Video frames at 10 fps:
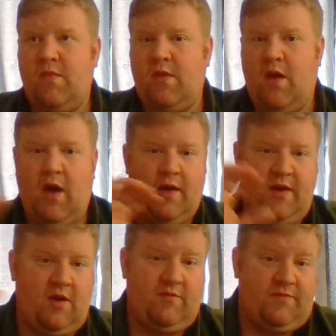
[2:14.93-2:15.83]

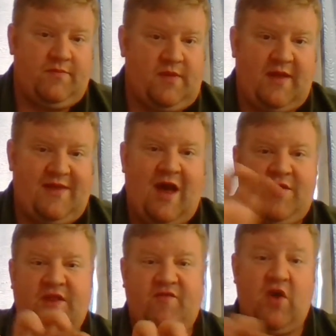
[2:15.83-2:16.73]
now
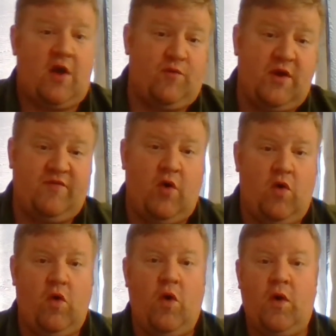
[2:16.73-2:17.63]
that they've gotten rid of the
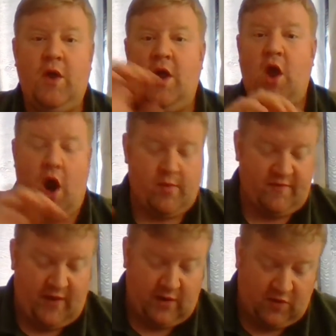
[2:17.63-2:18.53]
whole armor
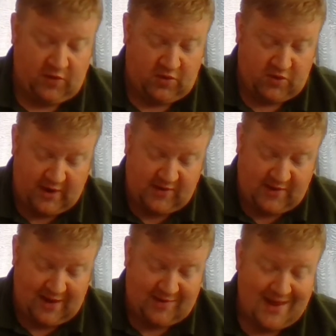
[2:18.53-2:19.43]
value. So they're strength
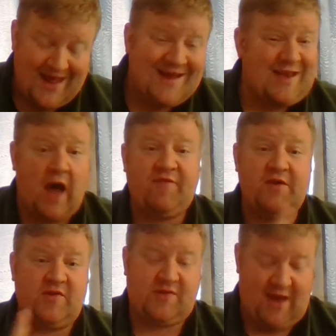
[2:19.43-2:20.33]
6,
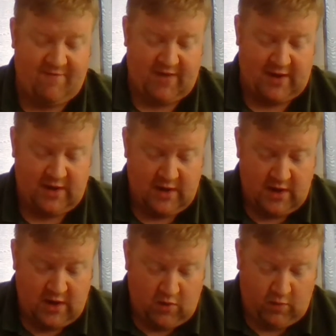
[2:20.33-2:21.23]
toughness 7
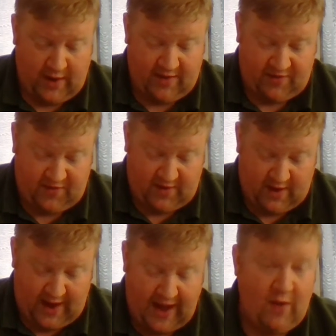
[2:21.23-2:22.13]
with
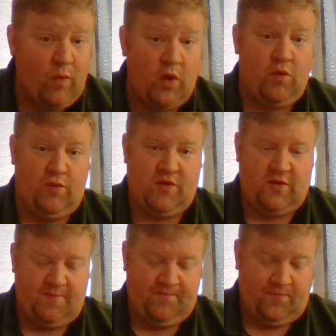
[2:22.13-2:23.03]
8 wounds.
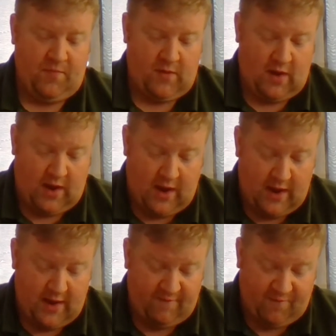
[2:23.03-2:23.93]

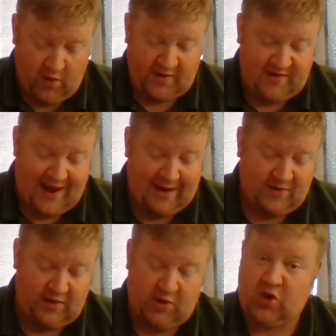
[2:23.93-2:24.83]
4
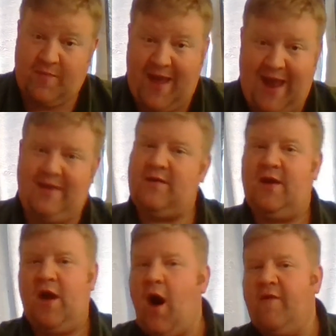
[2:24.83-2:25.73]
attacks, leadership 8.
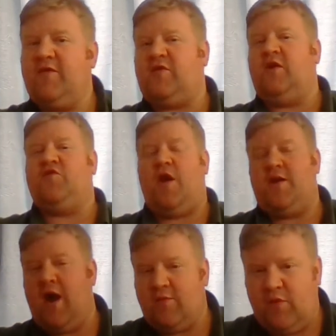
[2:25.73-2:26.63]
Obviously,
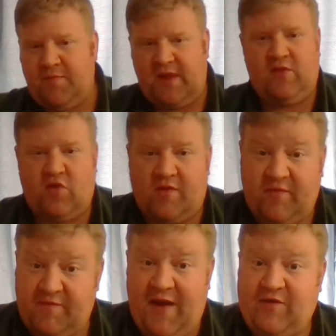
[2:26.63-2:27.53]
Dreadnought would be sort of
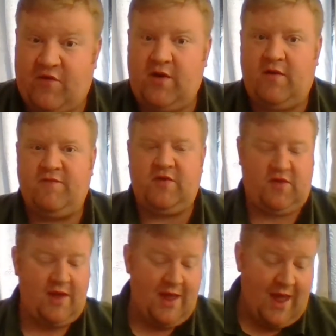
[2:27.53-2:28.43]
a veteran,
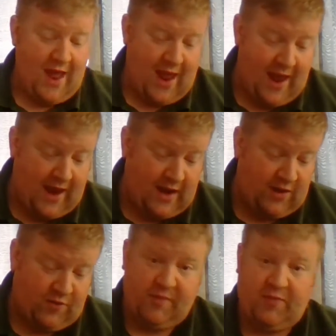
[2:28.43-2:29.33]
obviously, and a
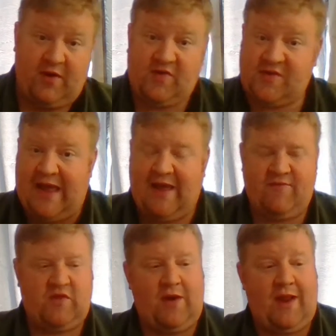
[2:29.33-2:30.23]
3+ save.
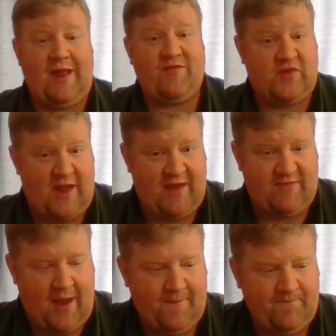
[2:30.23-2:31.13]
So now they have a save
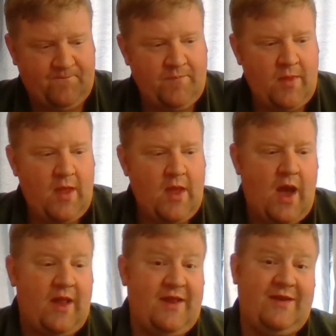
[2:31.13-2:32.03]
now.
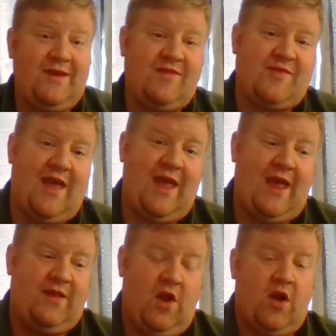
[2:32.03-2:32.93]
They did say
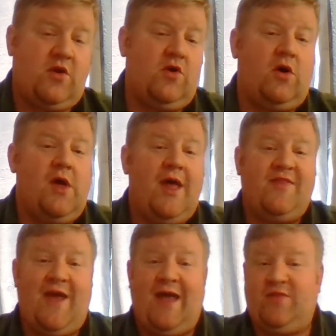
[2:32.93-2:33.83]
in the article
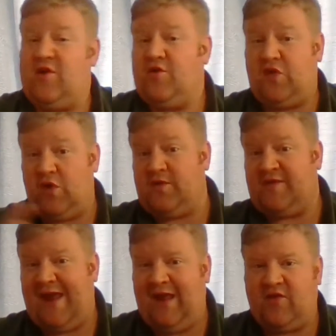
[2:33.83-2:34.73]
that there are certain
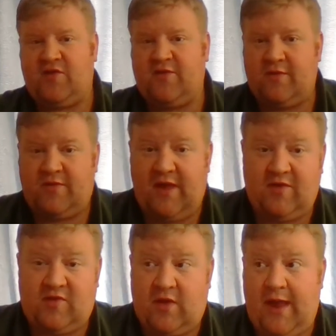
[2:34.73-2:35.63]
tanks,
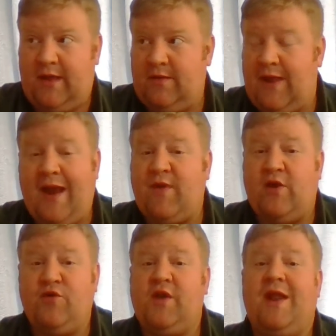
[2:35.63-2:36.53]
things like Land
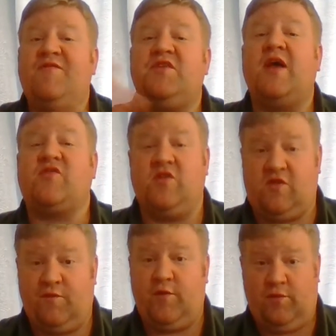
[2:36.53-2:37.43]
Raiders, that could have dozens
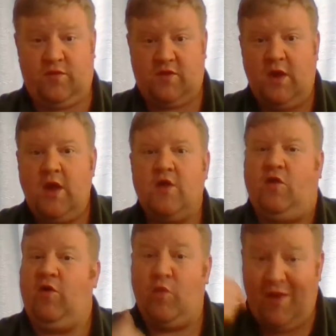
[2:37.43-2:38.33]
of wounds.
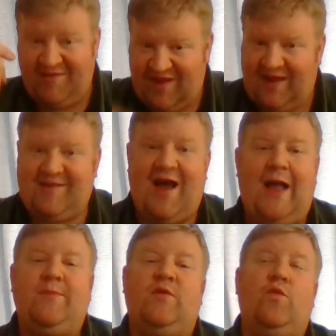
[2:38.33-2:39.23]
So it will take
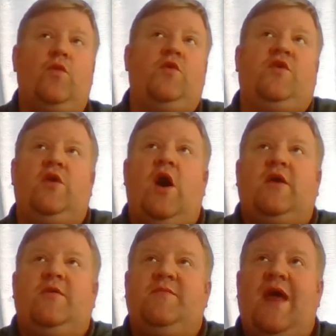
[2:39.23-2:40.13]
time to
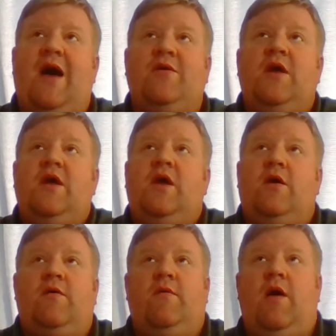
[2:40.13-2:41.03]
knock them down,
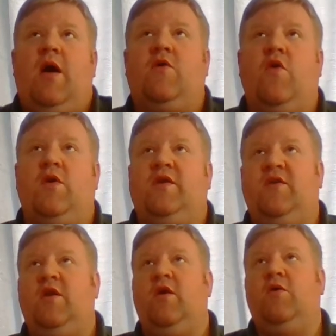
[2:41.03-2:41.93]
according
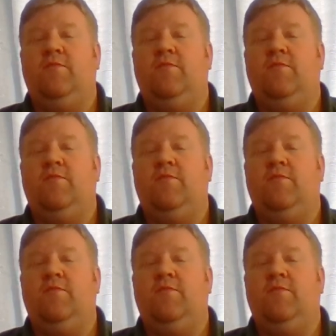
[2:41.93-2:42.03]
to,